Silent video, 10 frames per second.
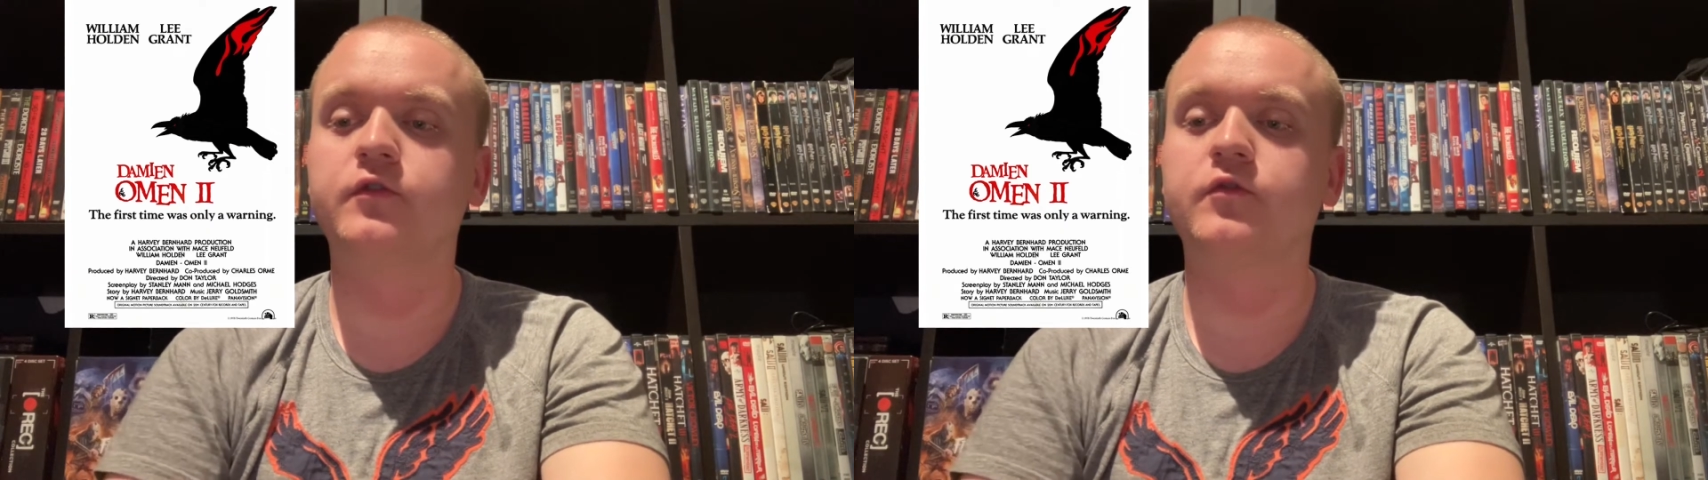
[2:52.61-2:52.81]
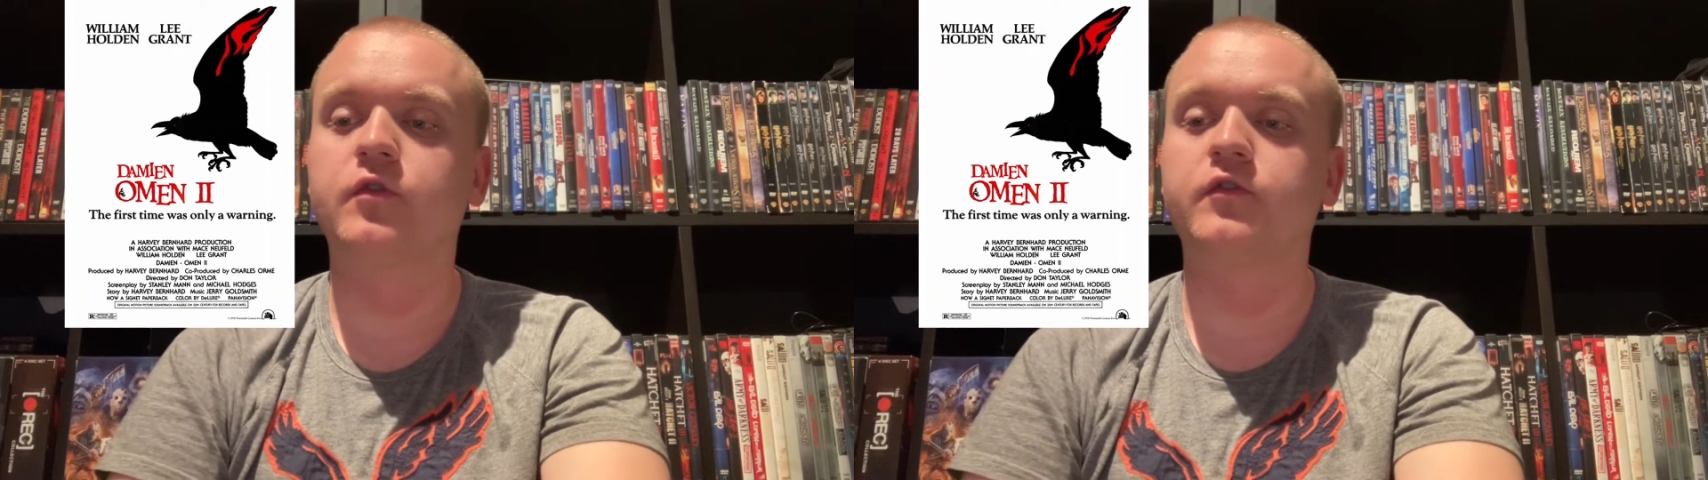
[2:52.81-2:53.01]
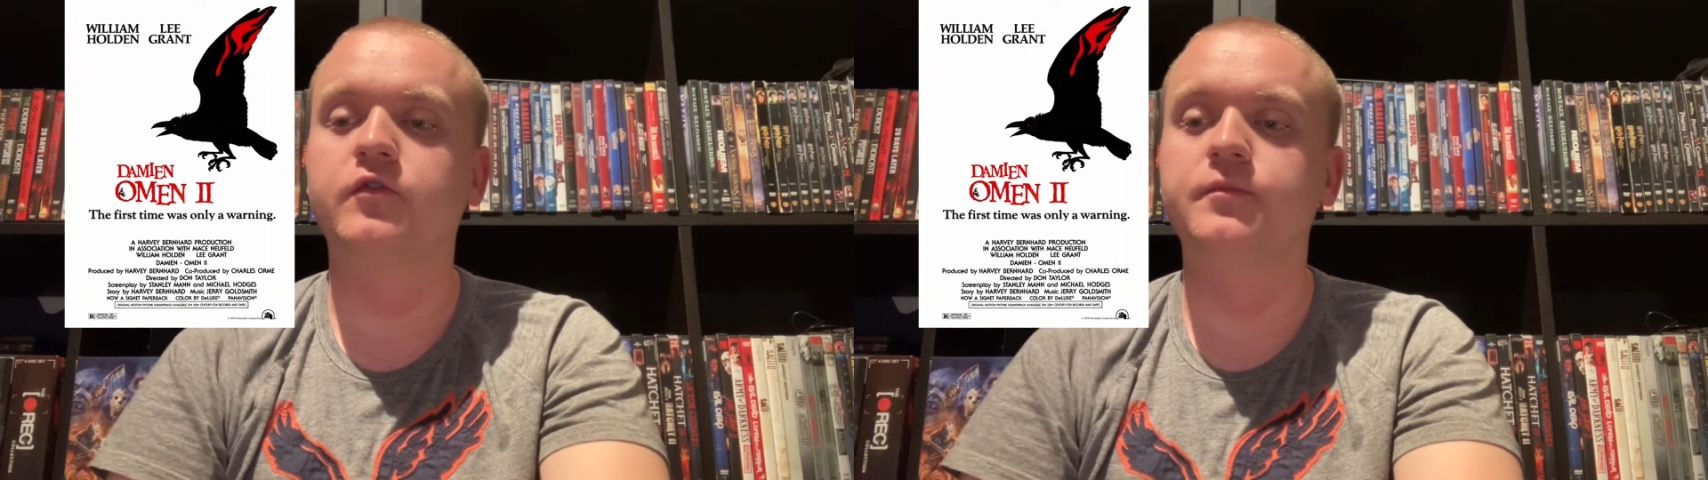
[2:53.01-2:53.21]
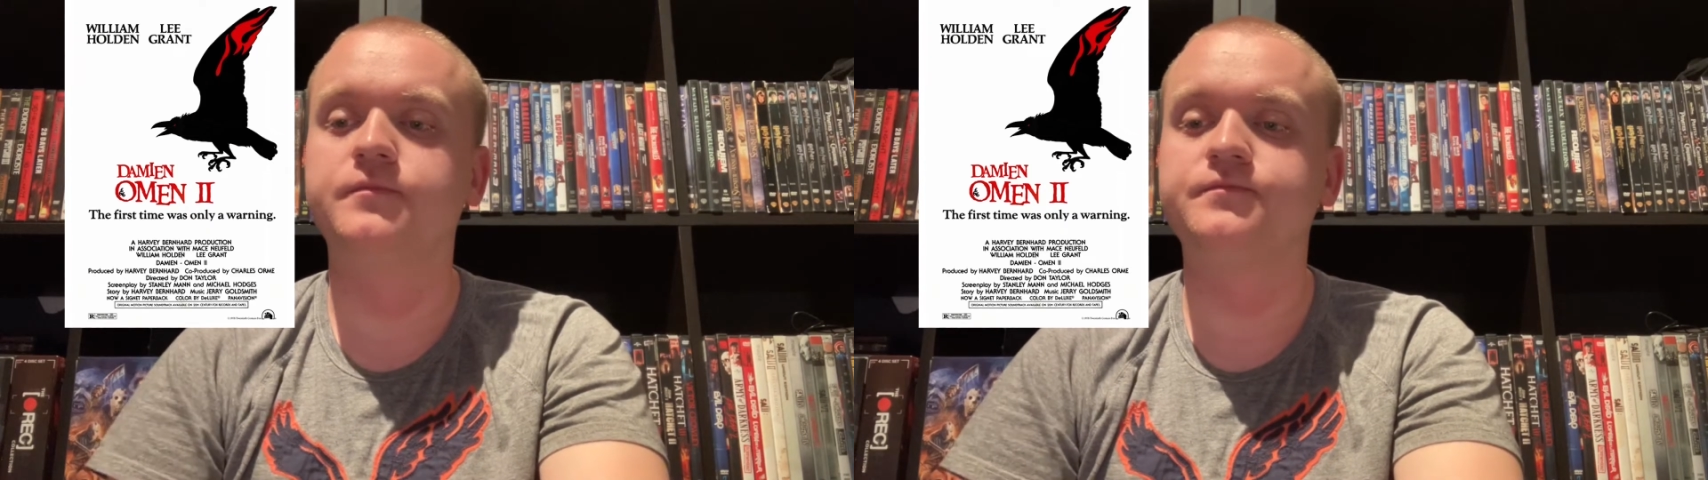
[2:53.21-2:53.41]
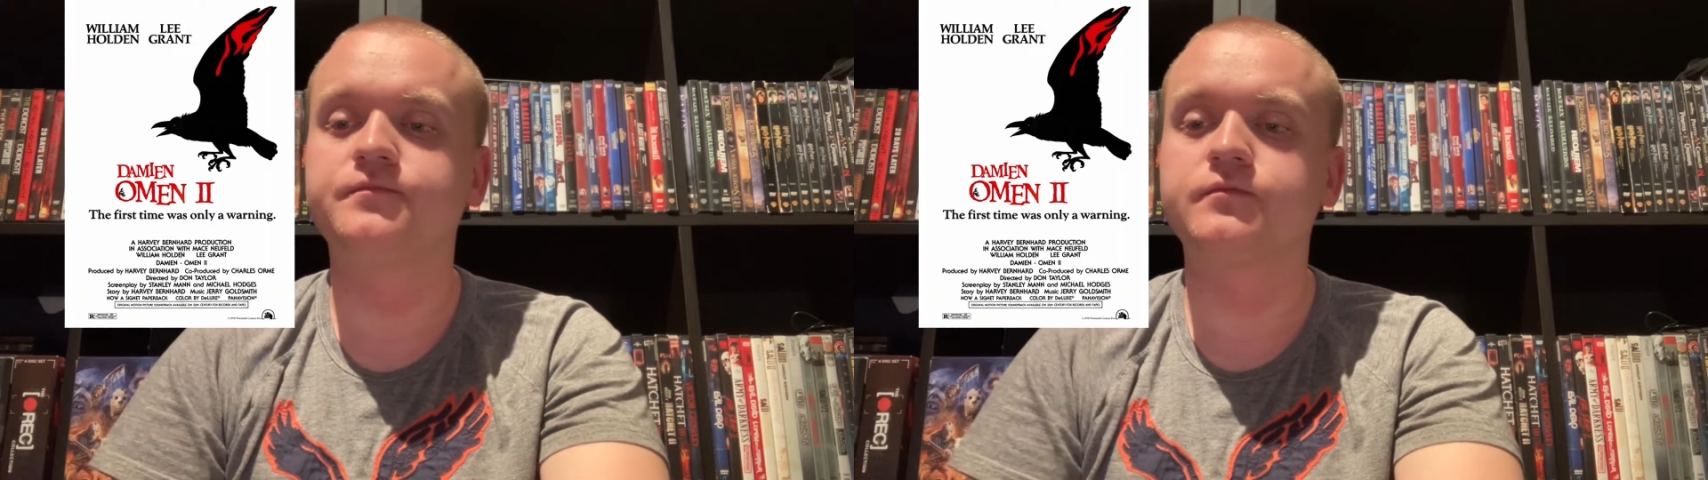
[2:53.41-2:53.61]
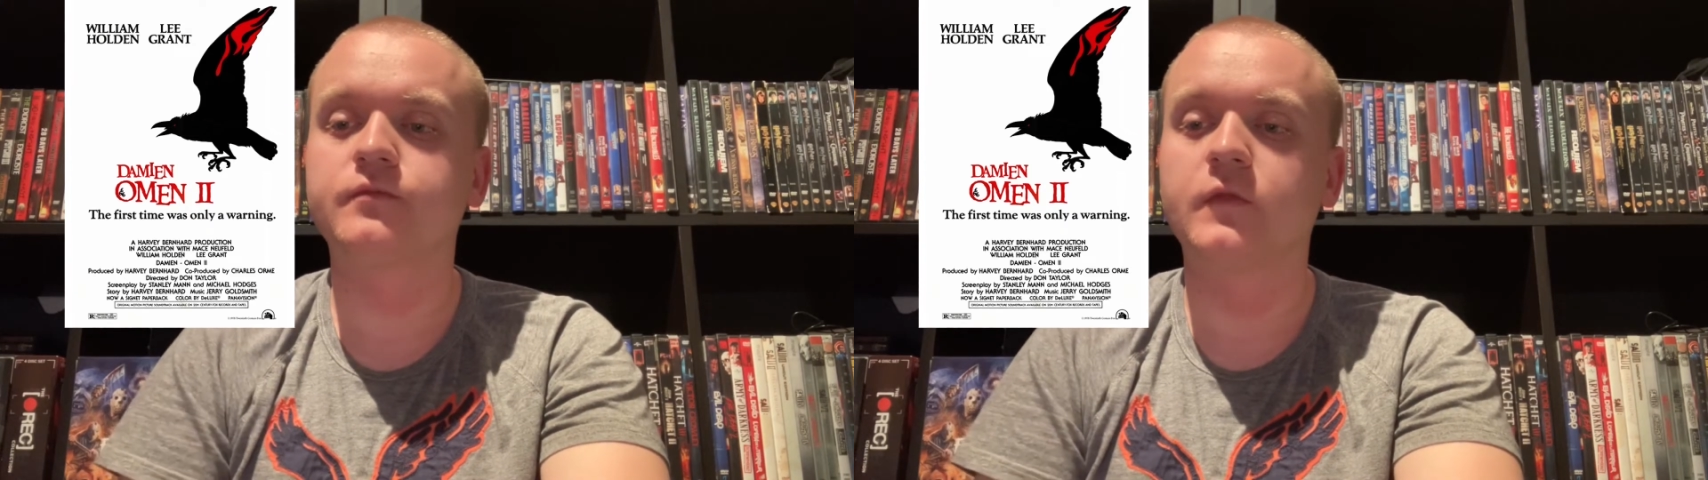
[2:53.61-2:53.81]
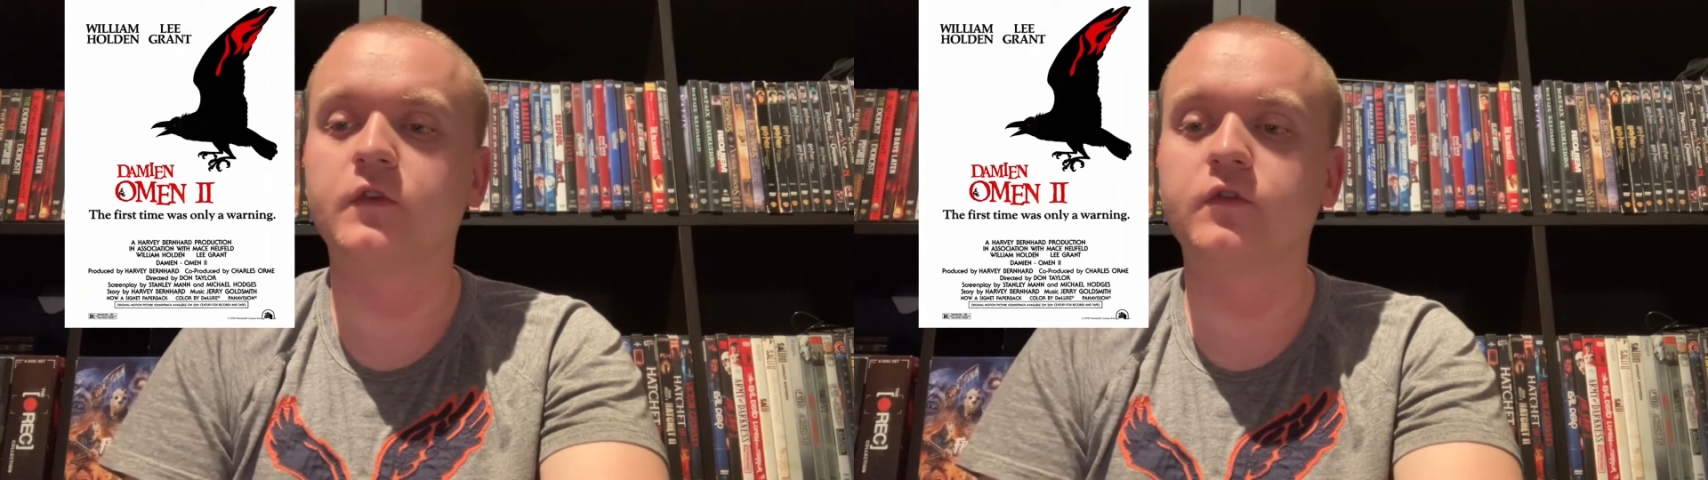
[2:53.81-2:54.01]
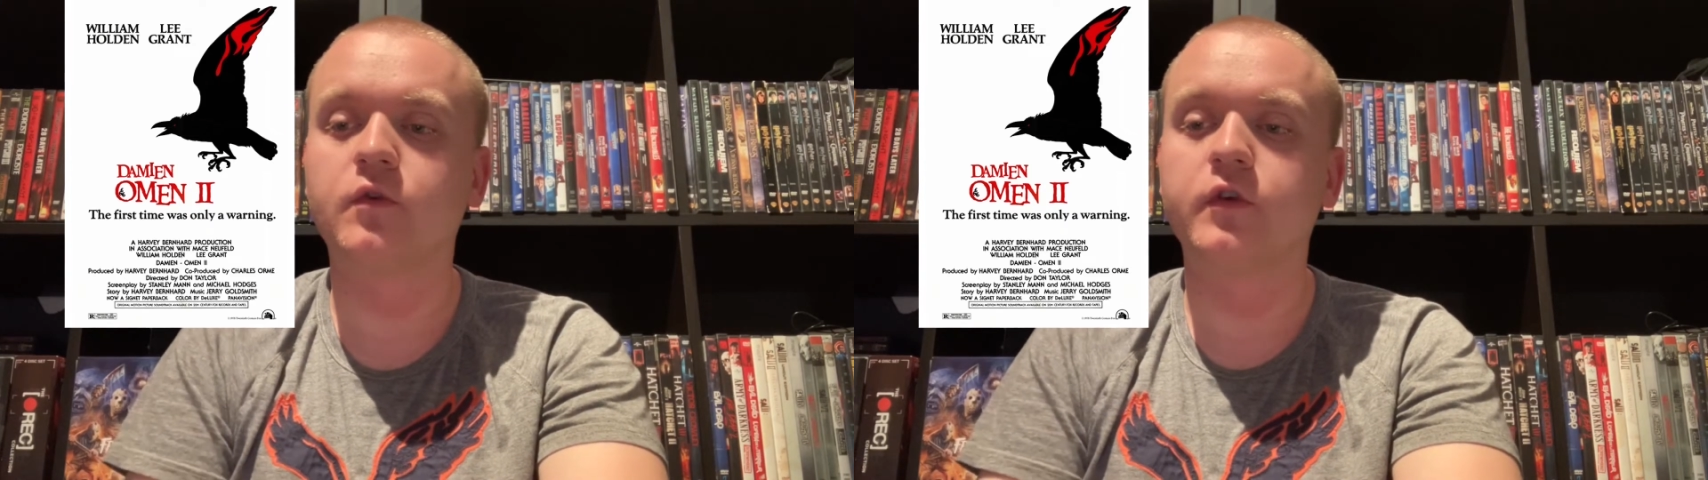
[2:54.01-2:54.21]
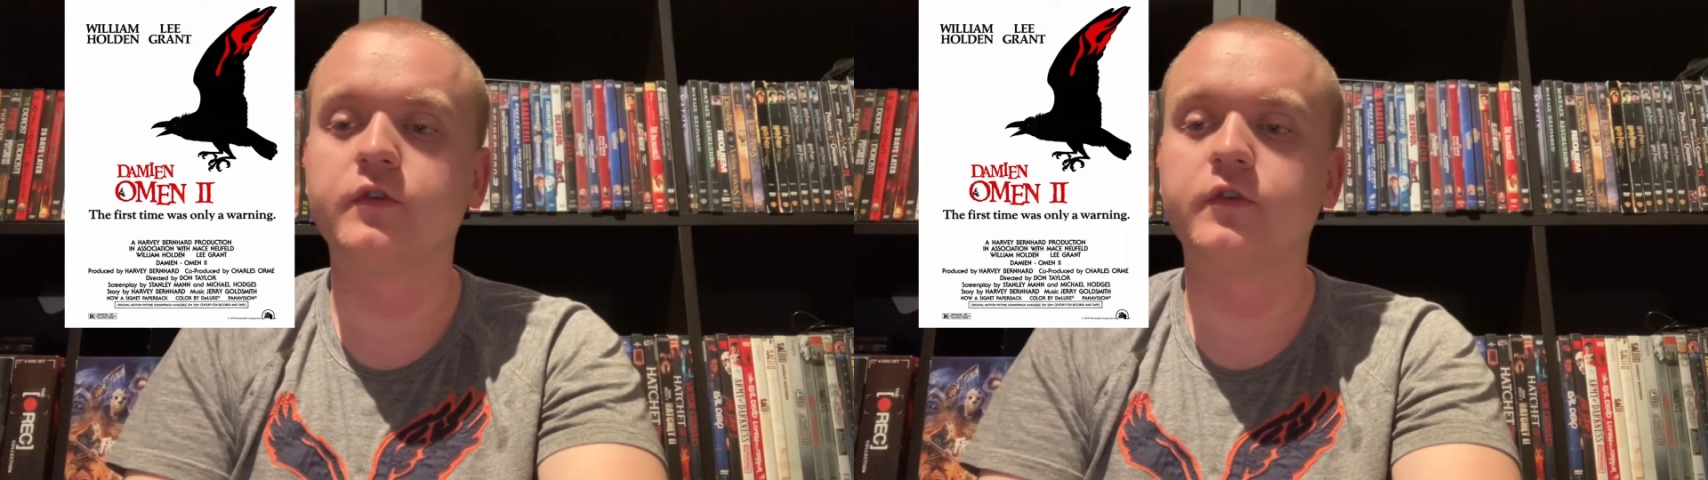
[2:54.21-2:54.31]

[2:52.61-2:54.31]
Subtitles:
score